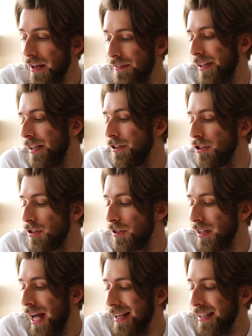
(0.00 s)
I think I
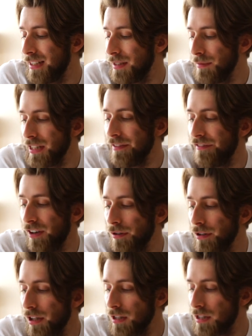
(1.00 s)
just had it because it was in
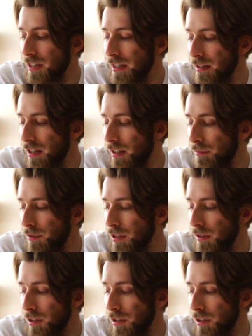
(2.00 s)
focus and it kind of was